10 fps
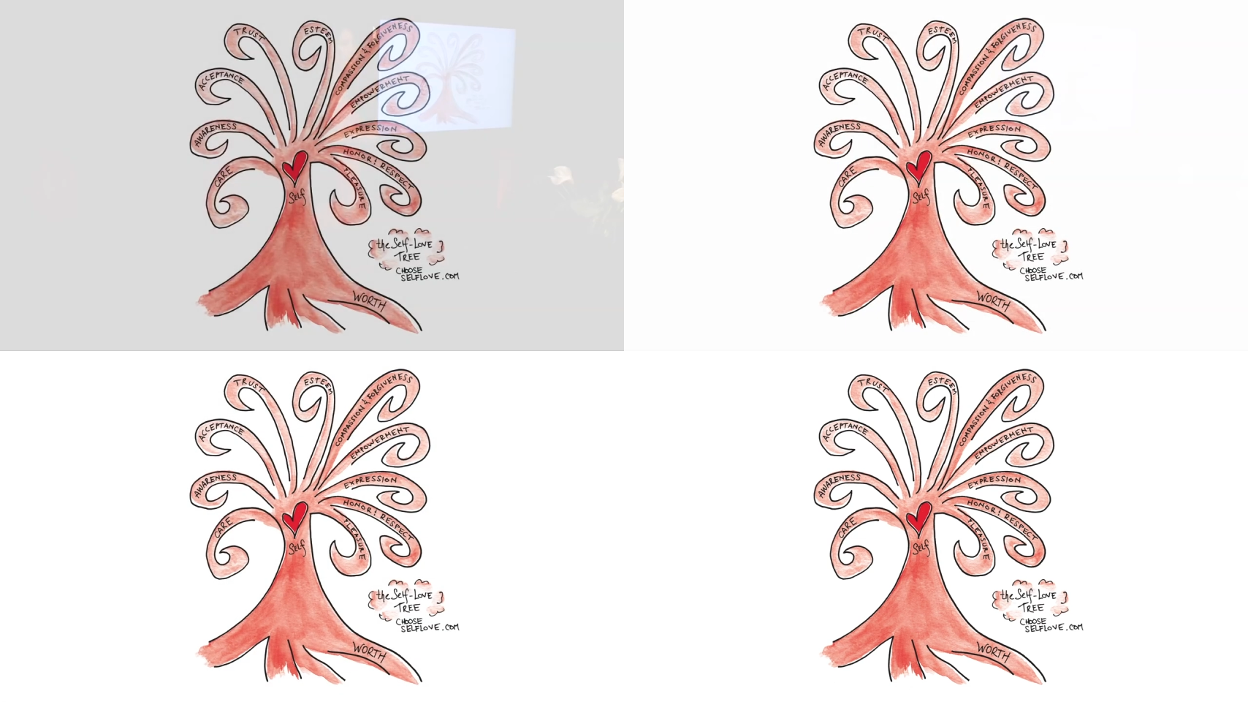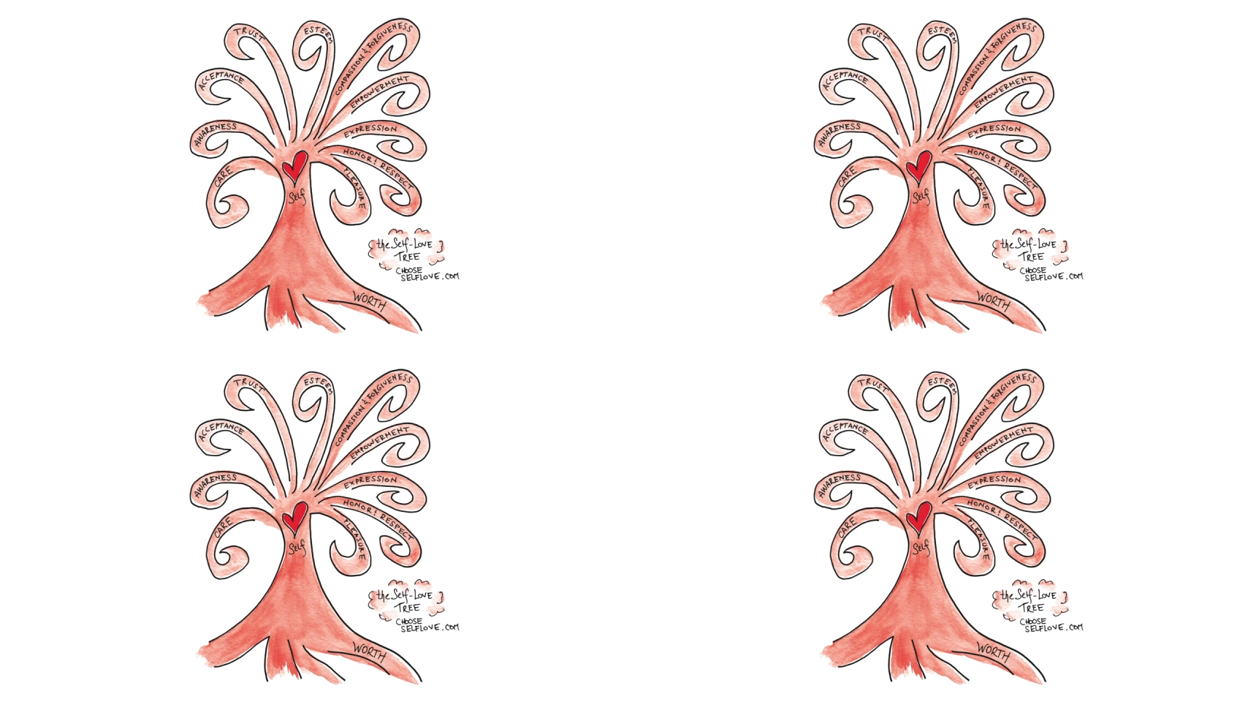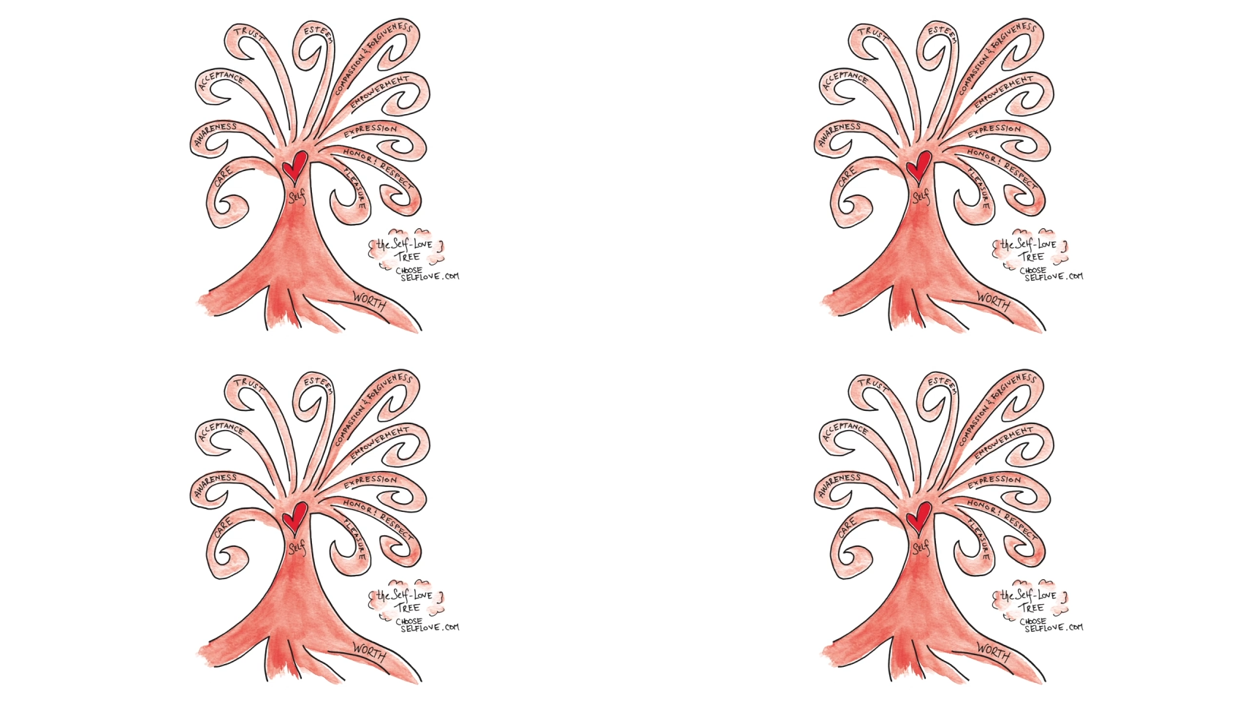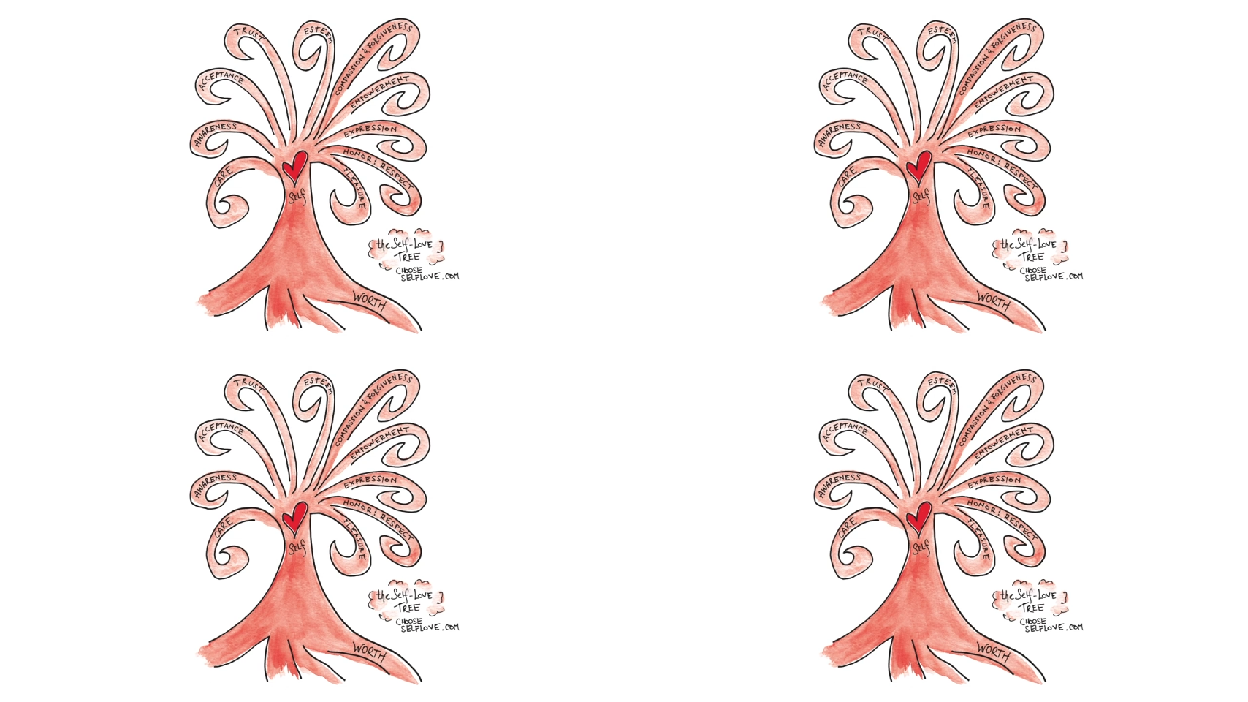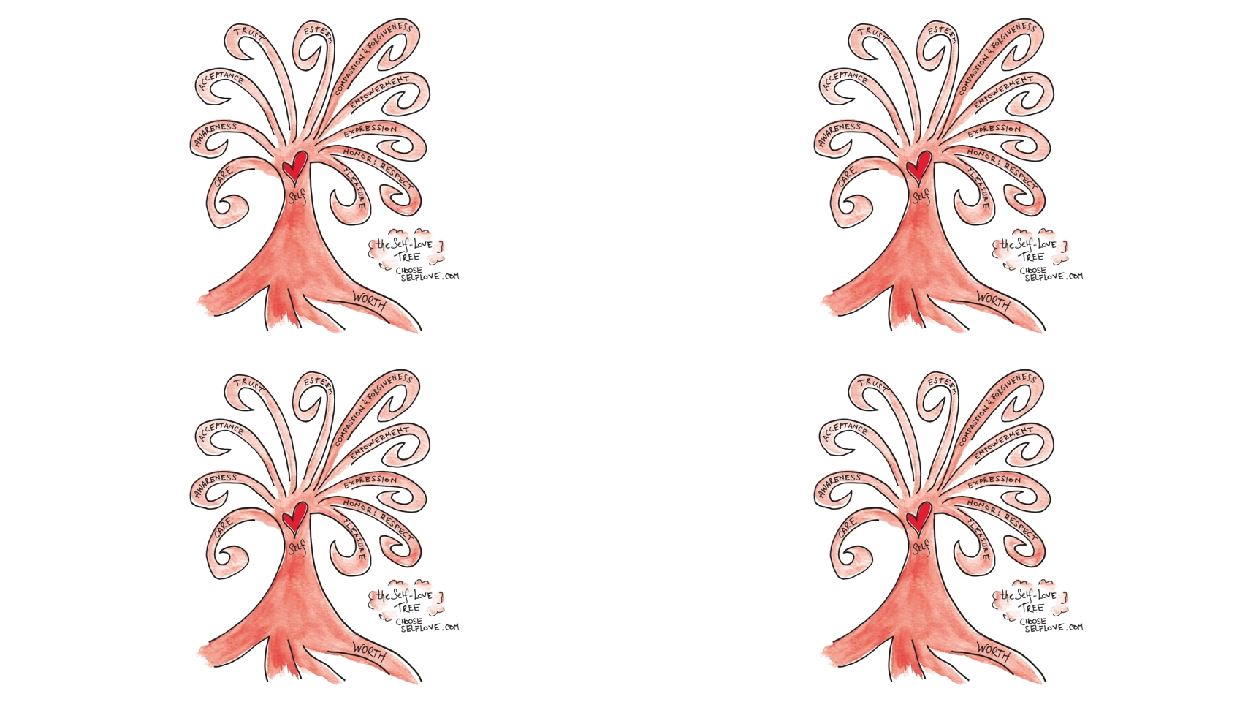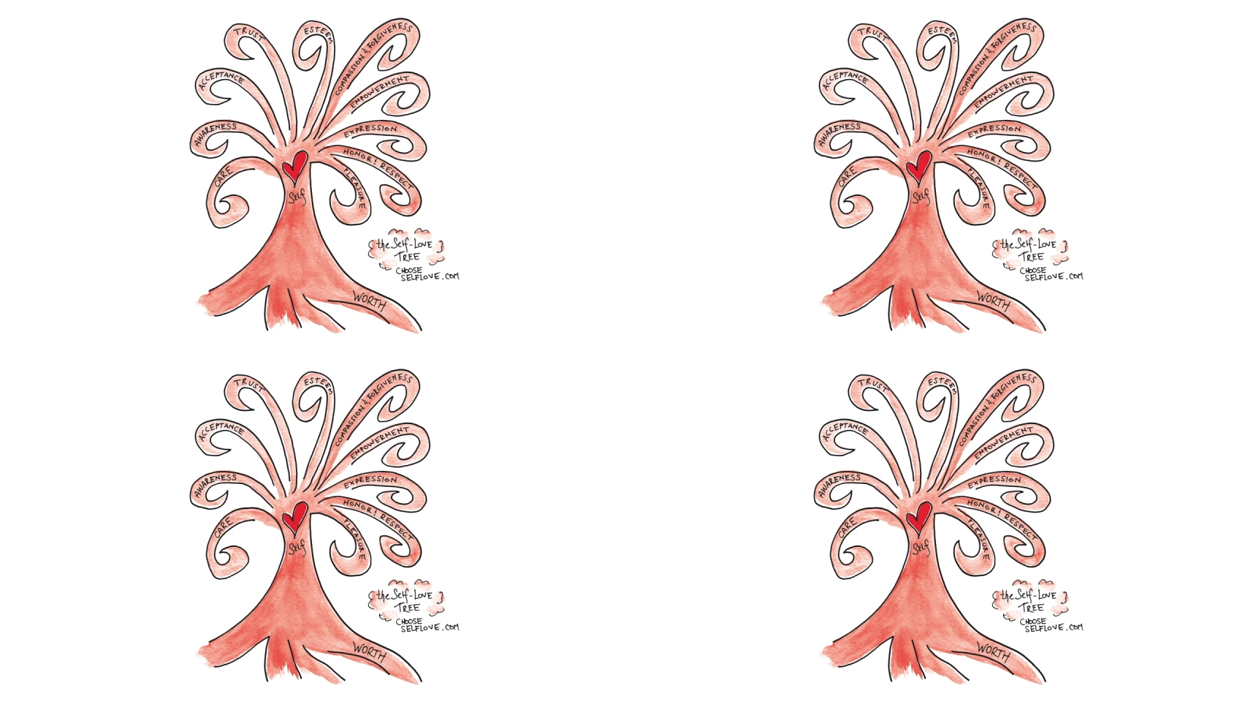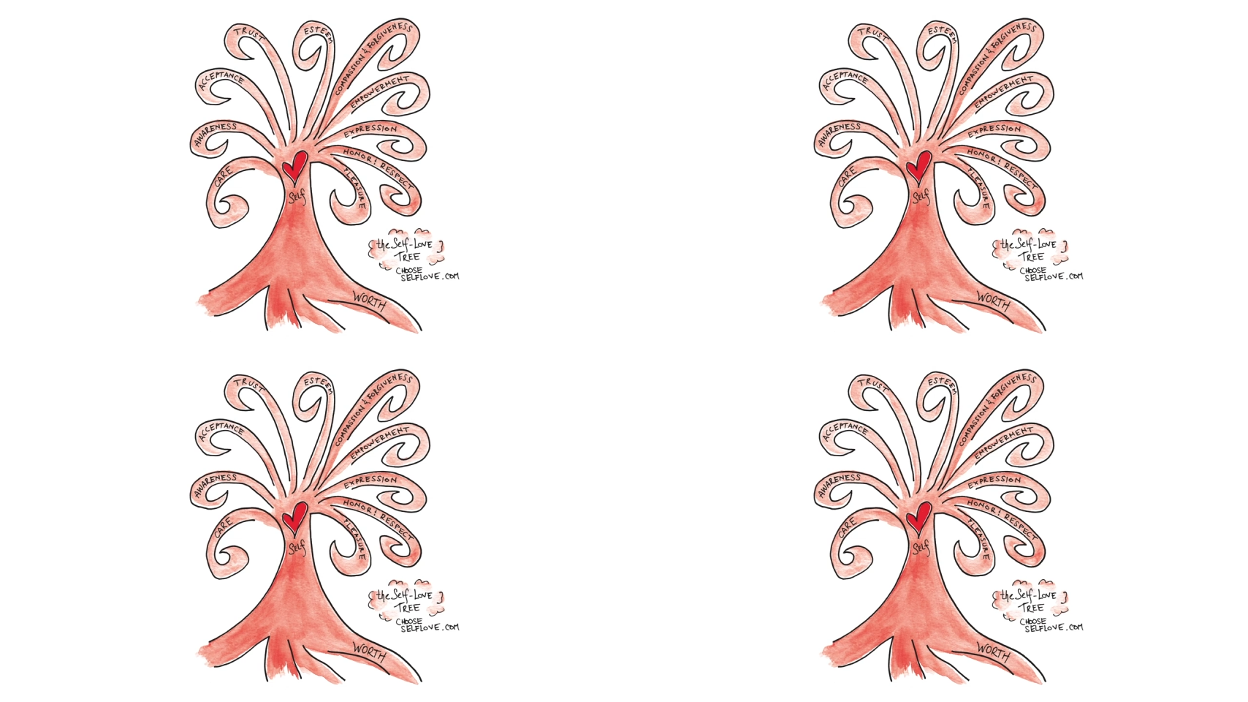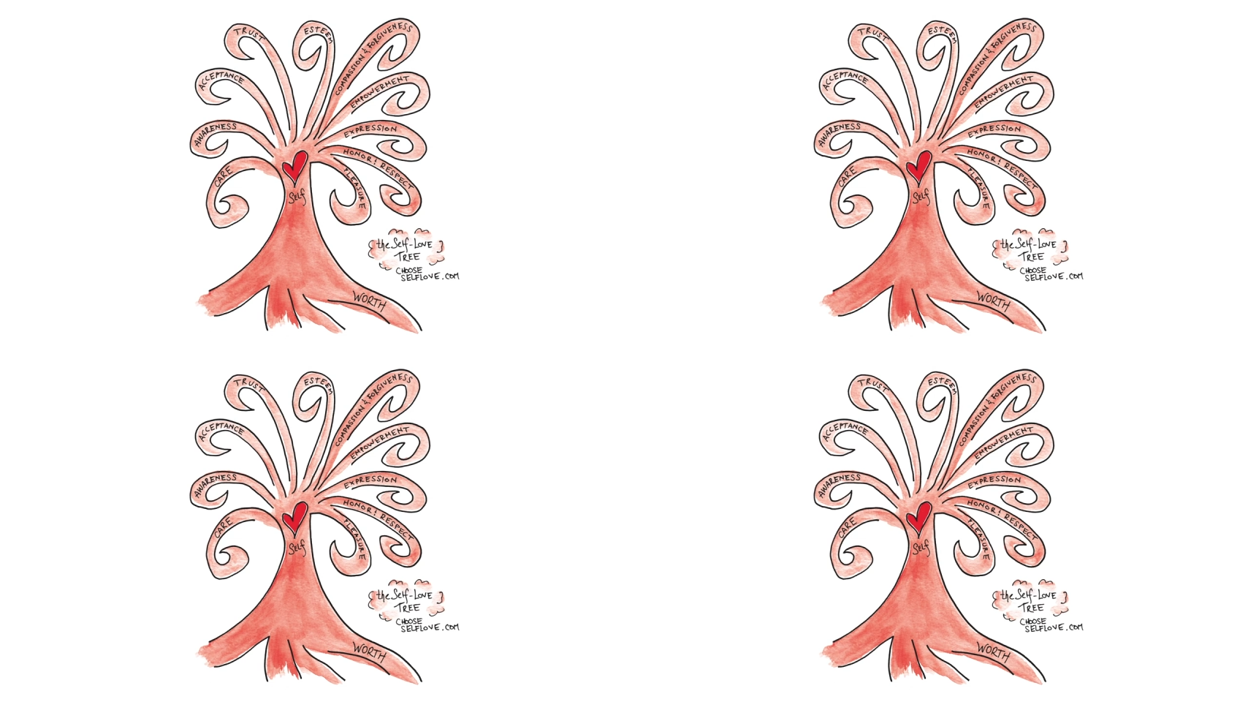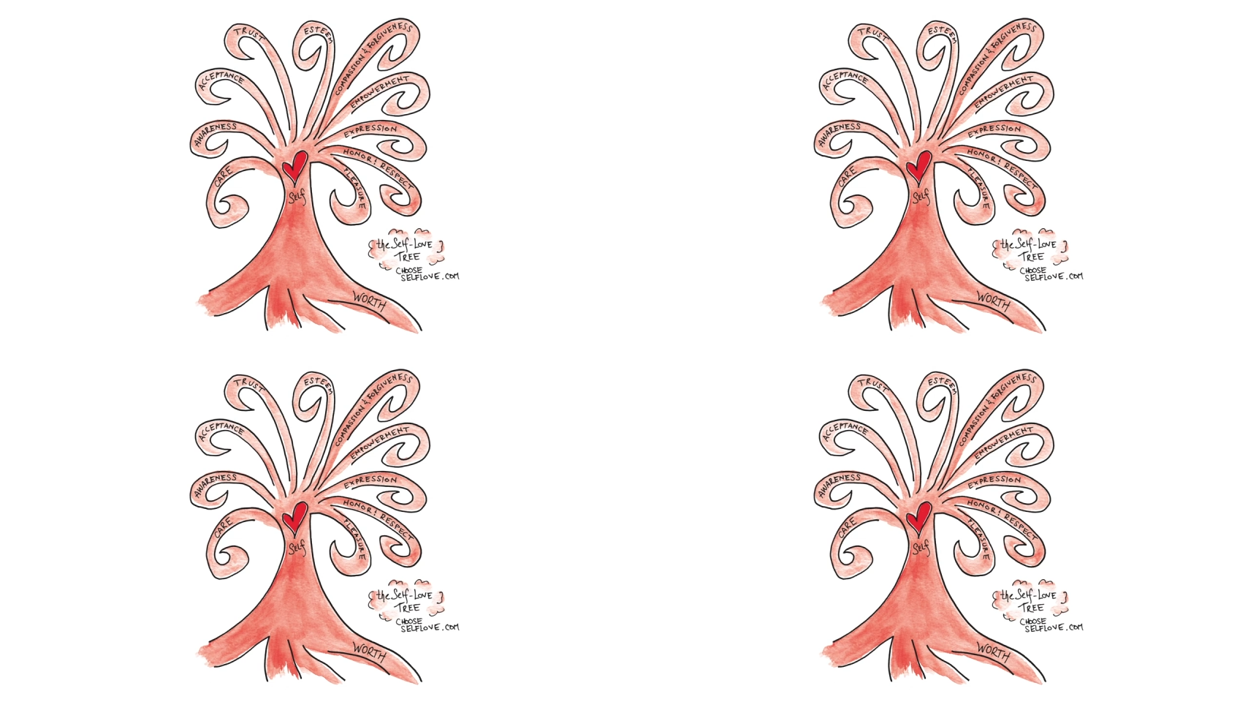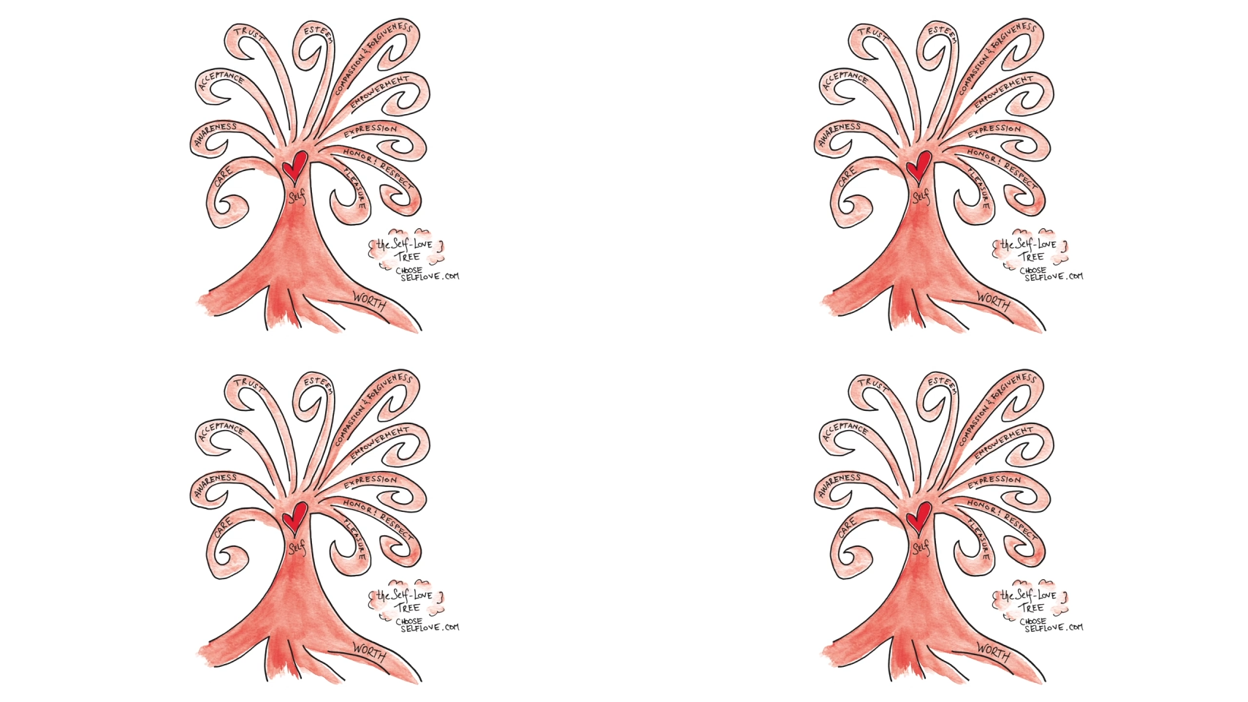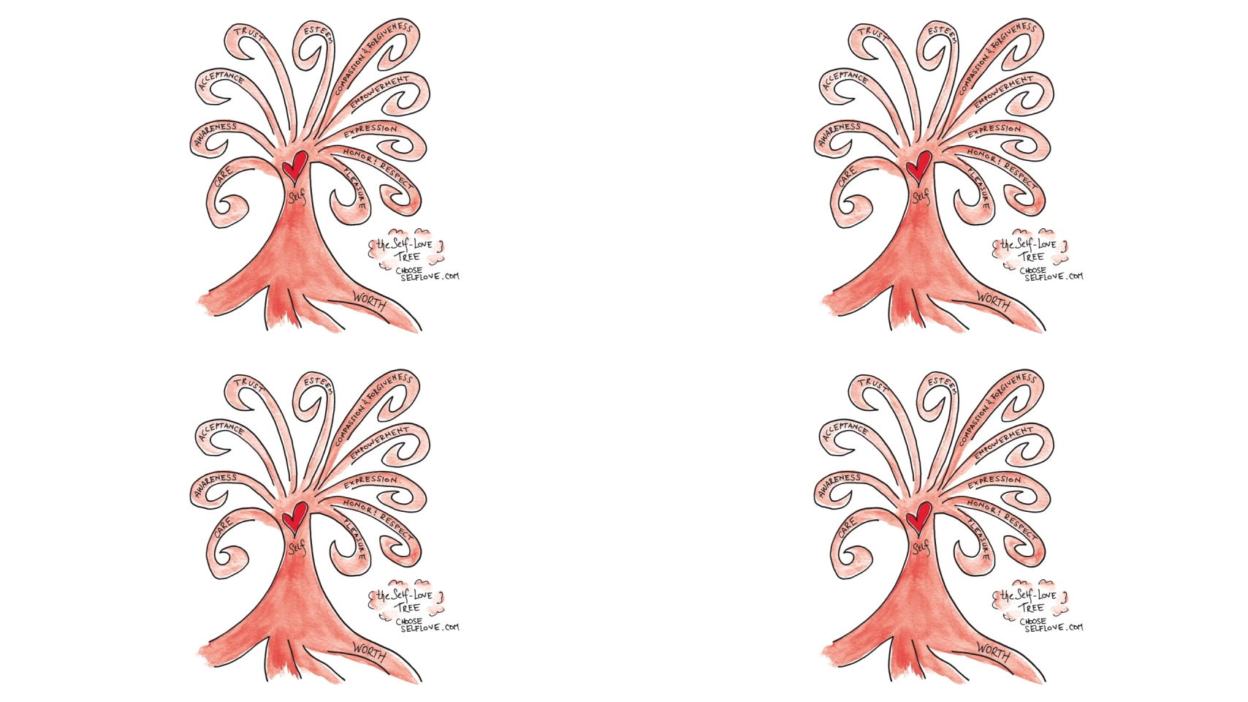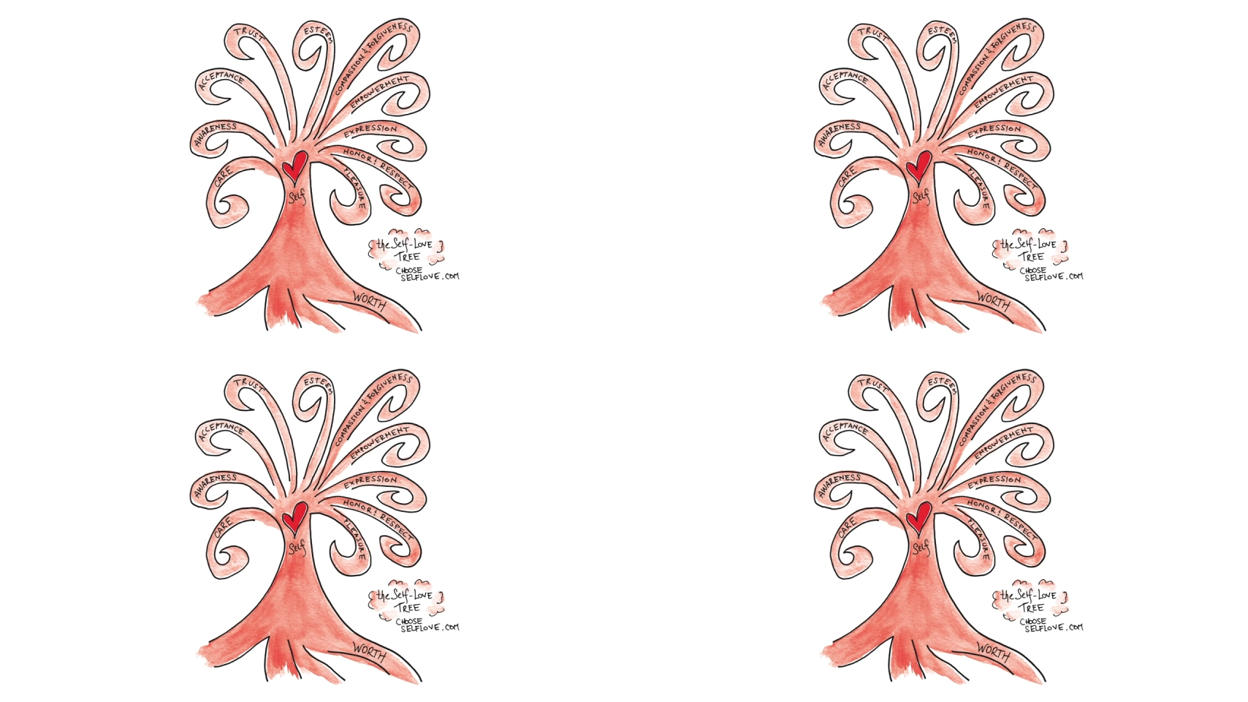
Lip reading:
No face is visible, so there are no lips to read.